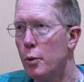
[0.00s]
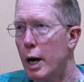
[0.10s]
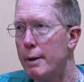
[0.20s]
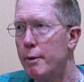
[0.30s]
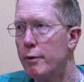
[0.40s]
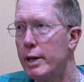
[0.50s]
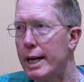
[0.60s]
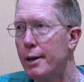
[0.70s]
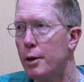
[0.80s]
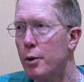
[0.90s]
I moved to
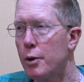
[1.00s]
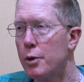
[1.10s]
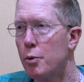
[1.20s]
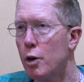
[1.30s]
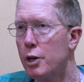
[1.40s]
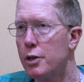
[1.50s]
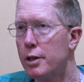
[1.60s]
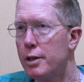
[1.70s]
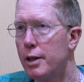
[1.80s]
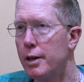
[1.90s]
Anacortes,
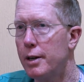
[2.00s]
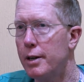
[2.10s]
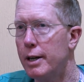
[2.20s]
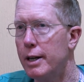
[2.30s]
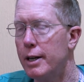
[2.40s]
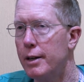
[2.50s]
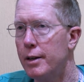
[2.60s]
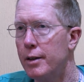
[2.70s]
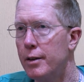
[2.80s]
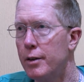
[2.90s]
Washington
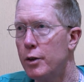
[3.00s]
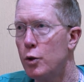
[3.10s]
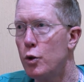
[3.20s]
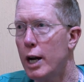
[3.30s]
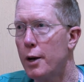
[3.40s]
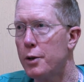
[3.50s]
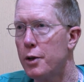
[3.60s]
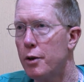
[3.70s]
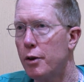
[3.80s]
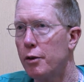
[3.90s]
in
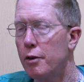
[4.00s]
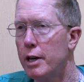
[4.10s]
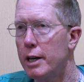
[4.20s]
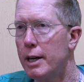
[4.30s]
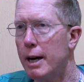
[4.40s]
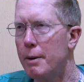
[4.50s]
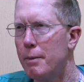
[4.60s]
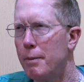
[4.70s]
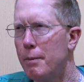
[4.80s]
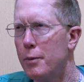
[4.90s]
2003, and I
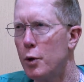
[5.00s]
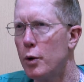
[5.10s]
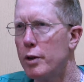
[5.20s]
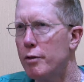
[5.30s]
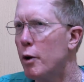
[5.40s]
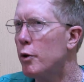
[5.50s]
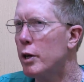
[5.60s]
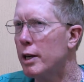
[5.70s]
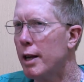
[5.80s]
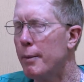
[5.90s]
joined a
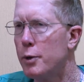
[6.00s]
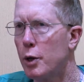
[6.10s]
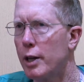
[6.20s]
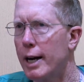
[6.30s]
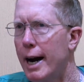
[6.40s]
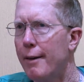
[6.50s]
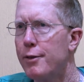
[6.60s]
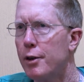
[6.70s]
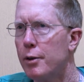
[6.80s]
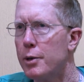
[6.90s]
Rotary Club shortly
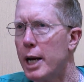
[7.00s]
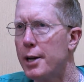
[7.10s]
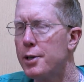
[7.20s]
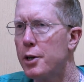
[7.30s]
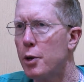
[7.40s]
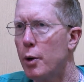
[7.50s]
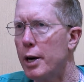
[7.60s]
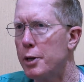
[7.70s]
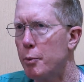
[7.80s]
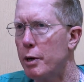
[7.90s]
after. I was asked to
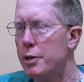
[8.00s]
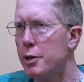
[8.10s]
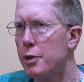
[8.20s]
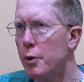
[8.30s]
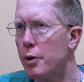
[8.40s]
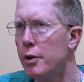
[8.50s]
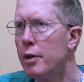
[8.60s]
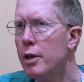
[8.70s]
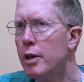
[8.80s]
join as a business owner.